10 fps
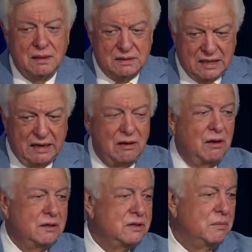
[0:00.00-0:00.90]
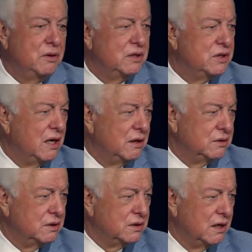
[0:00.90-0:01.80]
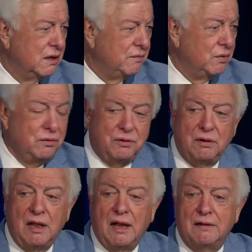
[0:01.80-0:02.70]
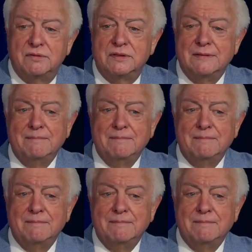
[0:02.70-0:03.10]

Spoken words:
take on some of the challenges ahead of you in your lives.